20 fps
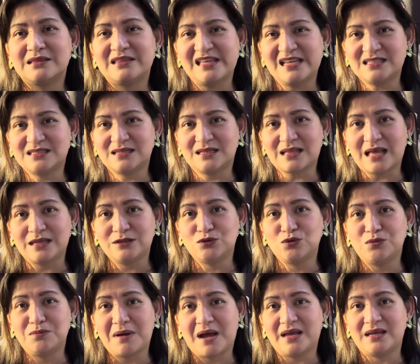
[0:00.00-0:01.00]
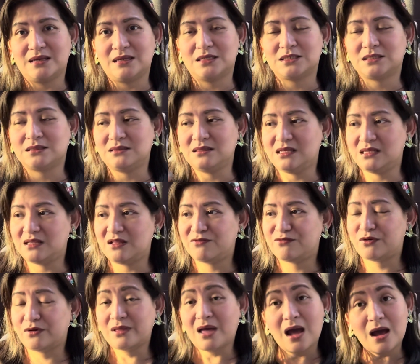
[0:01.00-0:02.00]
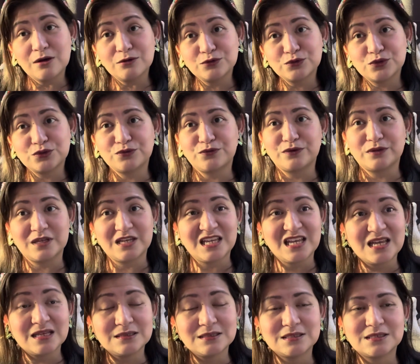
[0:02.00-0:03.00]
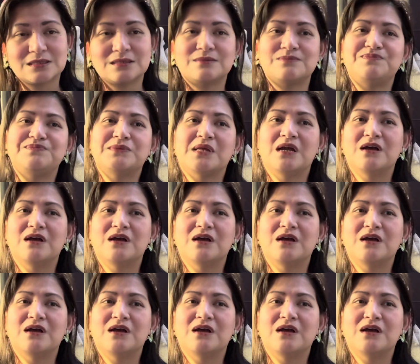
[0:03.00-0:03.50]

things that I do buy is needed for the house, for the kids,